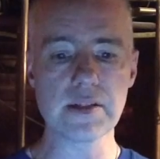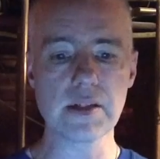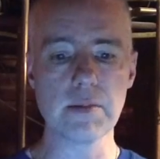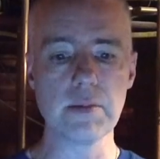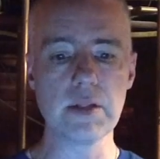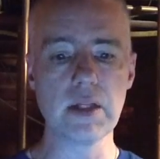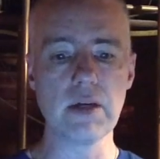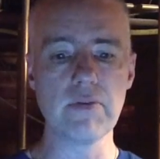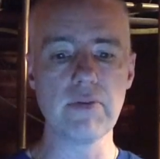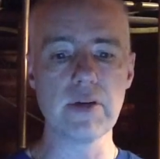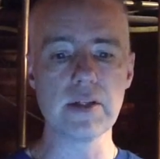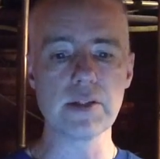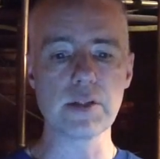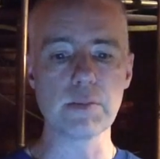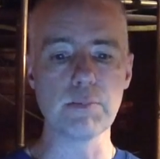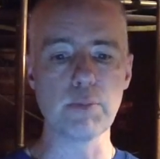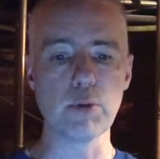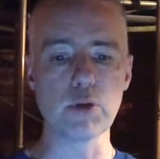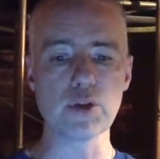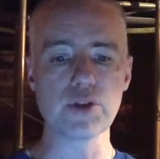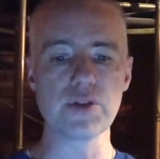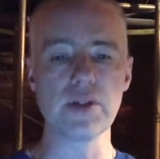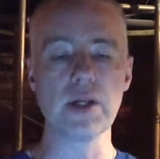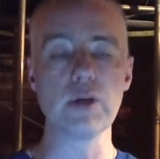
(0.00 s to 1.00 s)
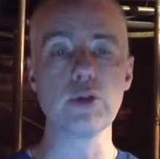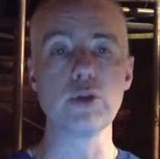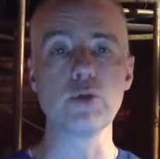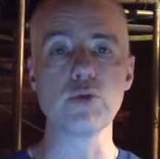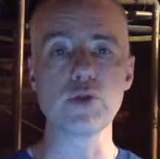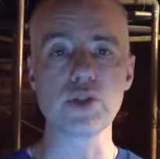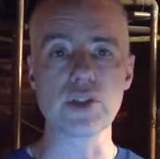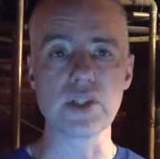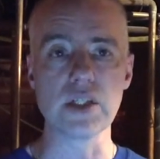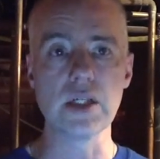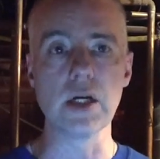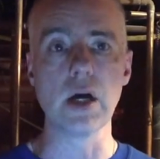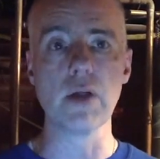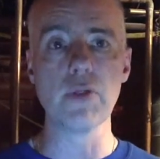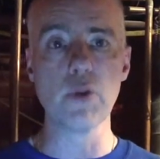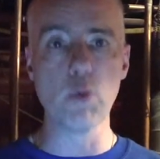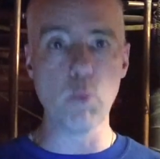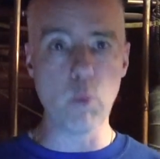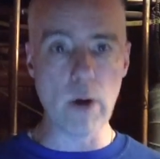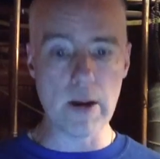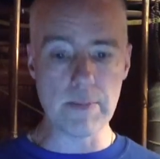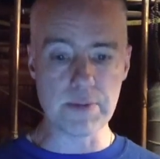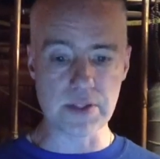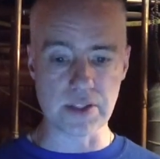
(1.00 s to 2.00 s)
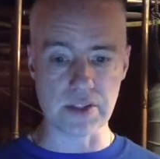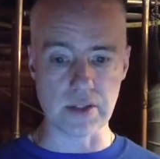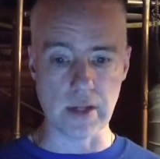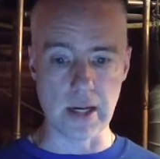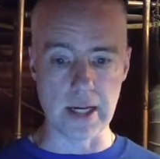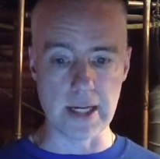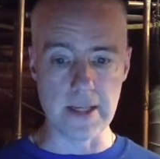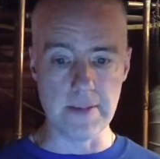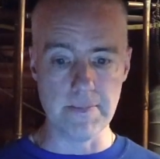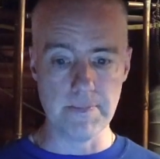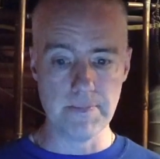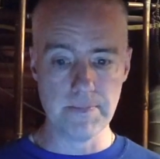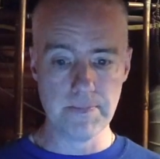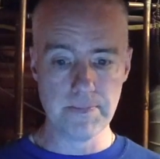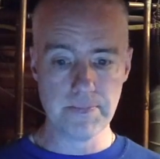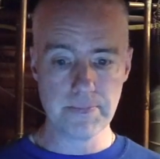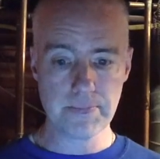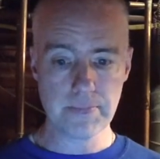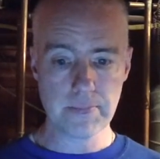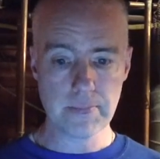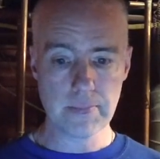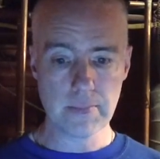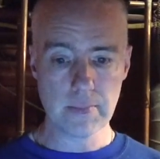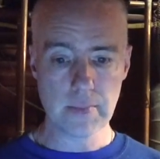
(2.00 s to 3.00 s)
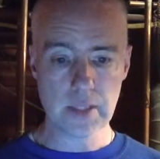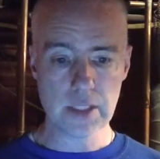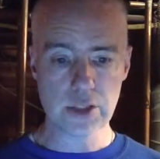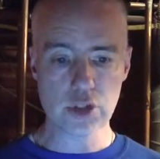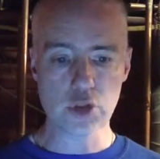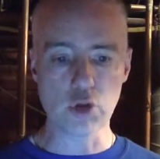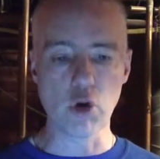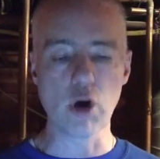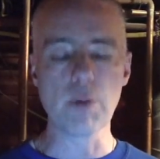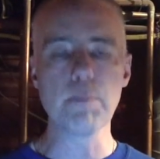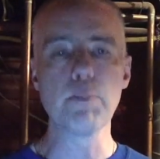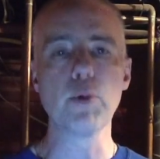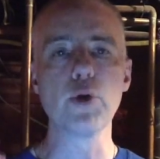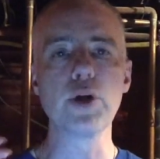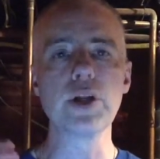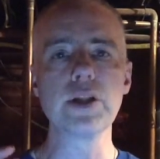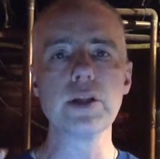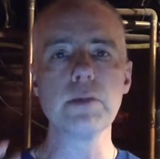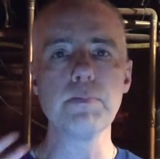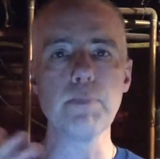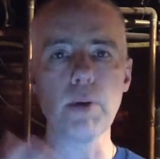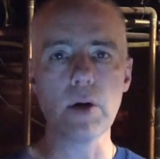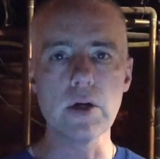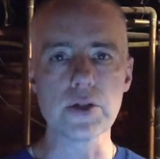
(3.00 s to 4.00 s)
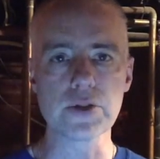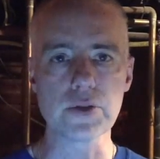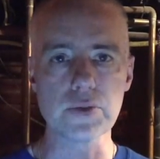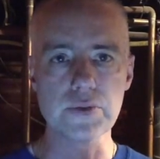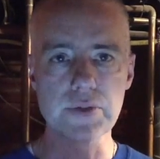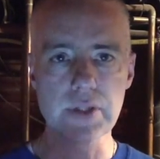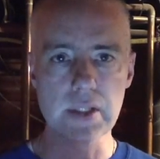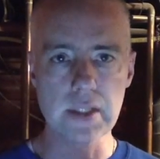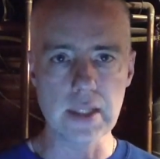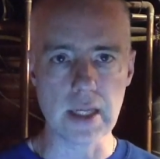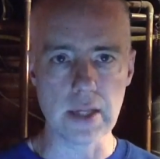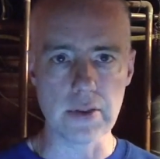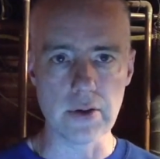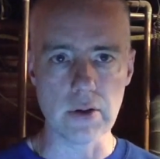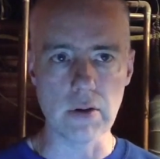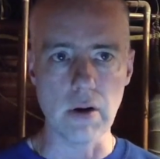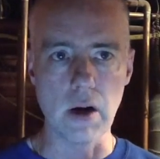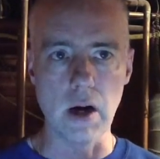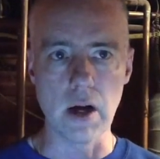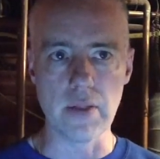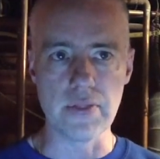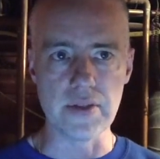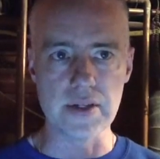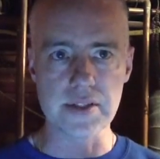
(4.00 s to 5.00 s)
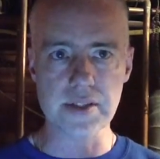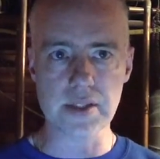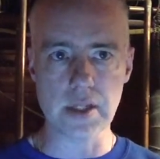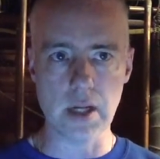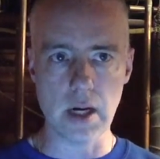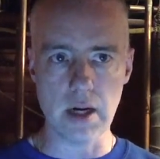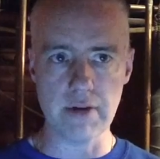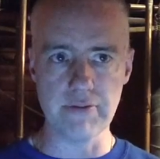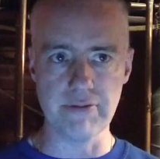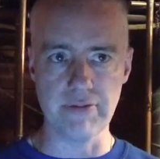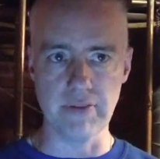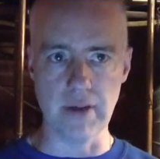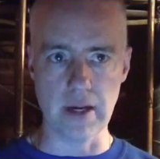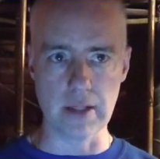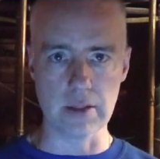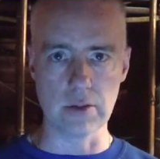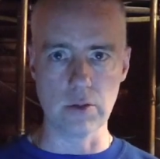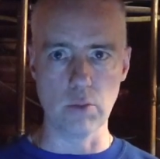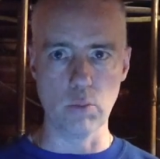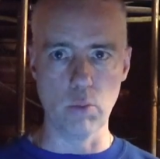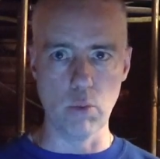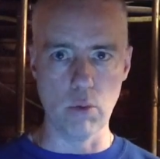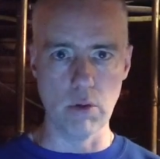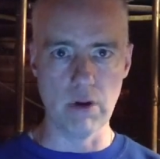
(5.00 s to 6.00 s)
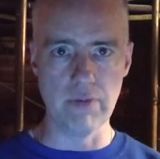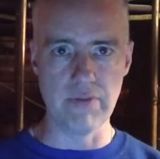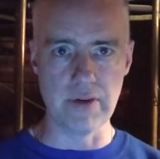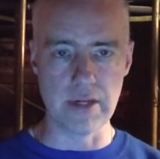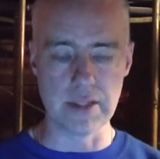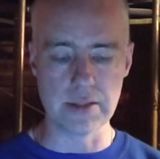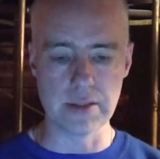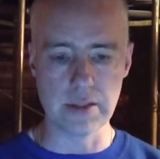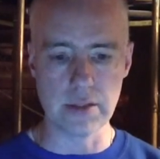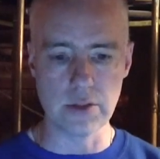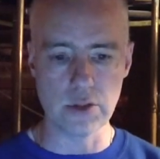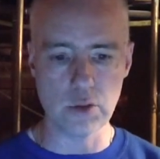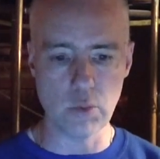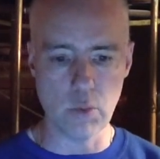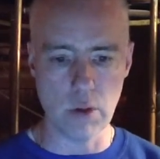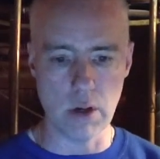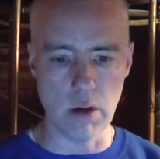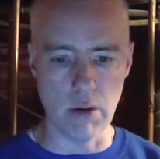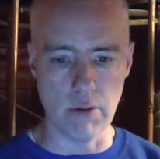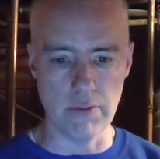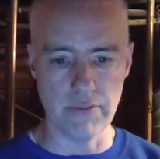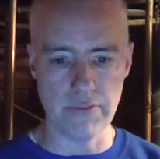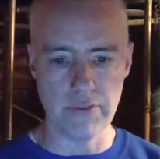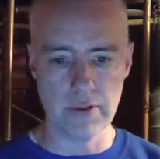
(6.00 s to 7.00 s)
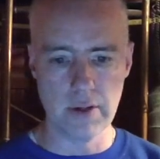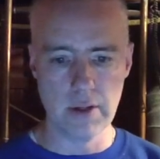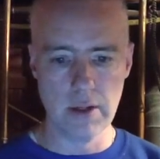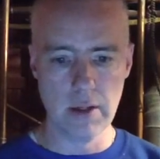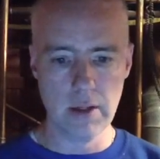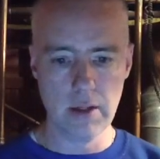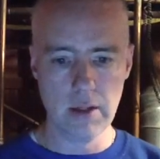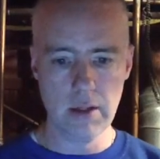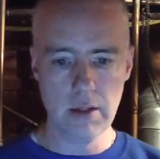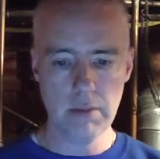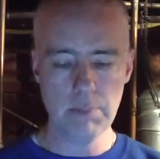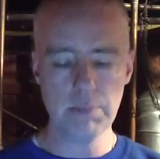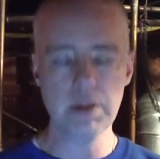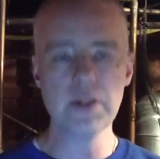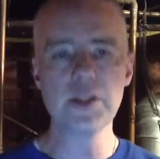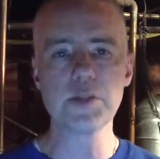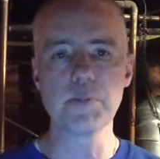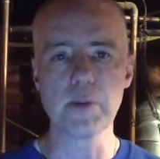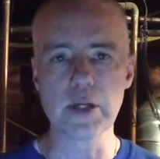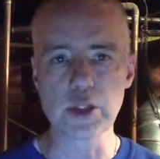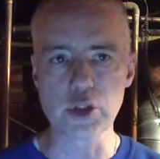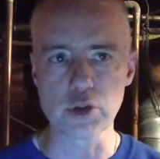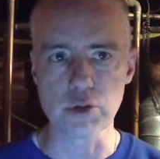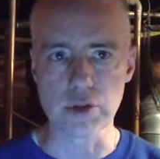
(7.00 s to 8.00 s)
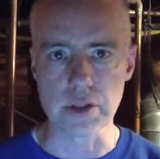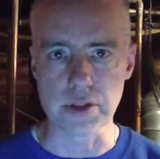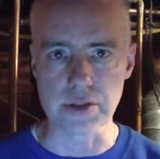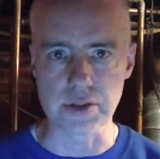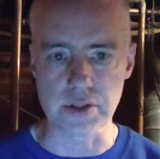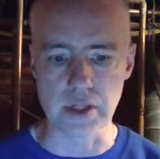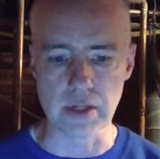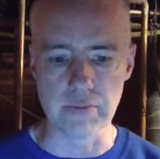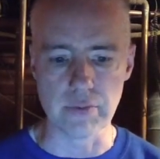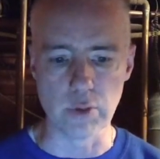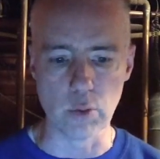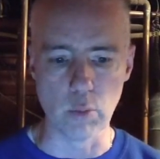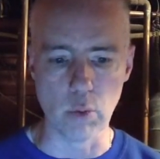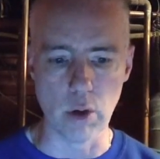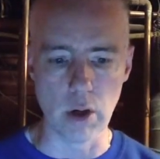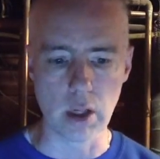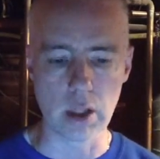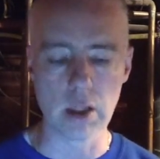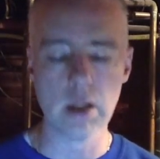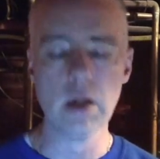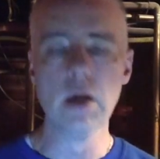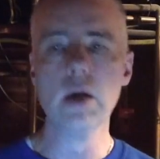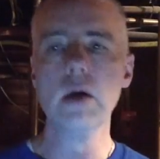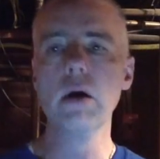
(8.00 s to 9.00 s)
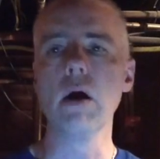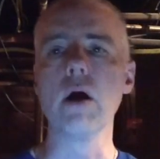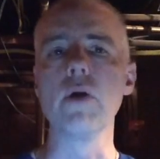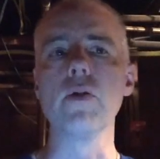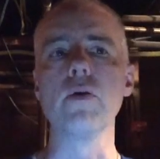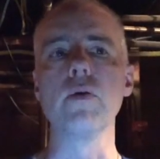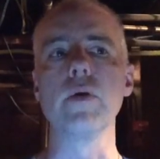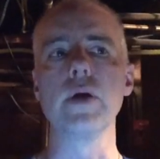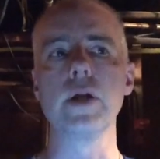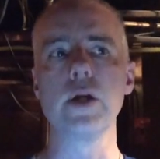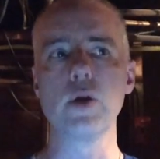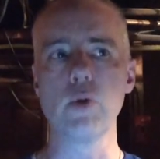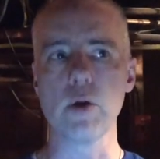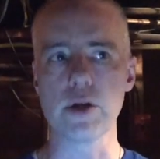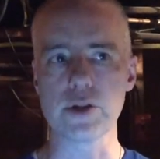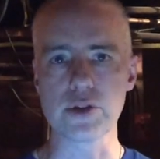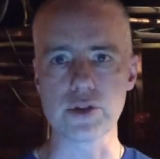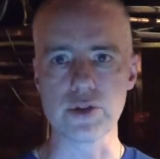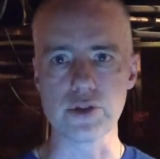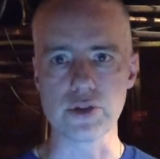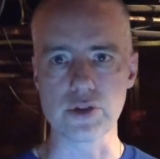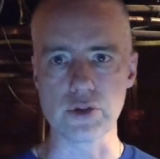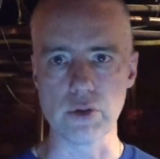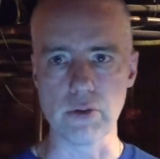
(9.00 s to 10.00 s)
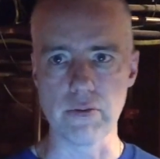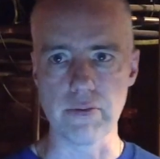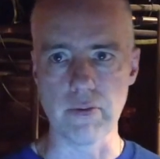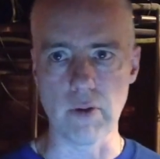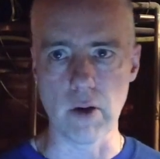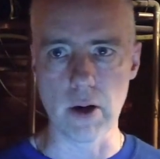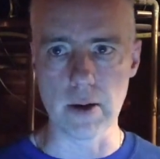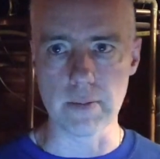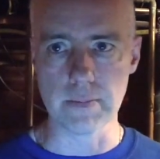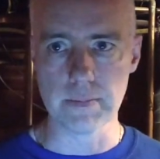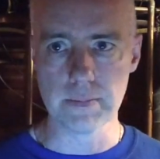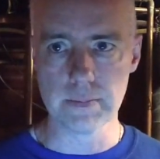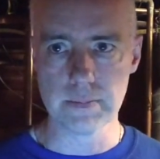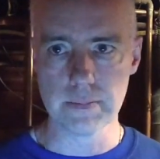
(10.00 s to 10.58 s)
some of the events and personnel you see on the website. Start putting the puzzle together on this conflict, the War of 1812. Please make sure you save your work. Are there any questions so far?